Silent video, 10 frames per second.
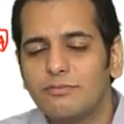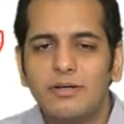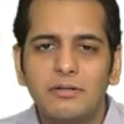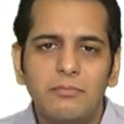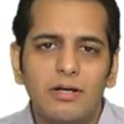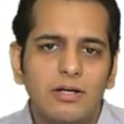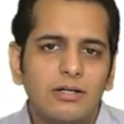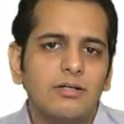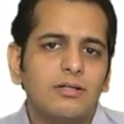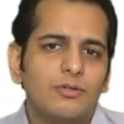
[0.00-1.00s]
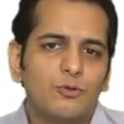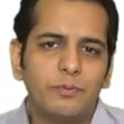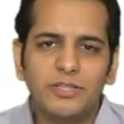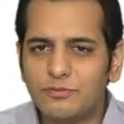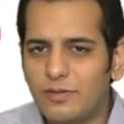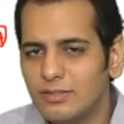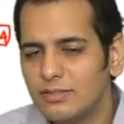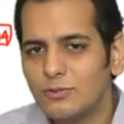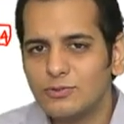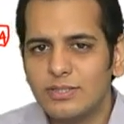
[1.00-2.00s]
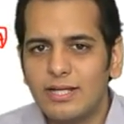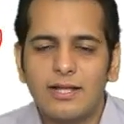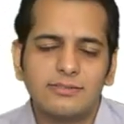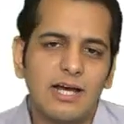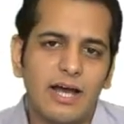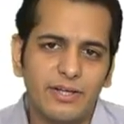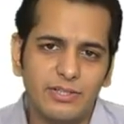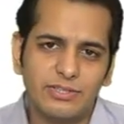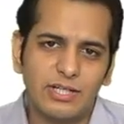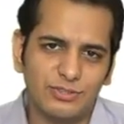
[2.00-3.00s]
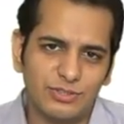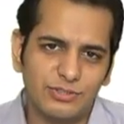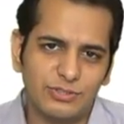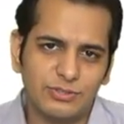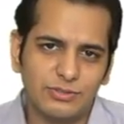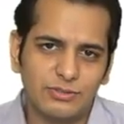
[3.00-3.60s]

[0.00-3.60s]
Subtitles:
Verma rupees 1000 as higher charges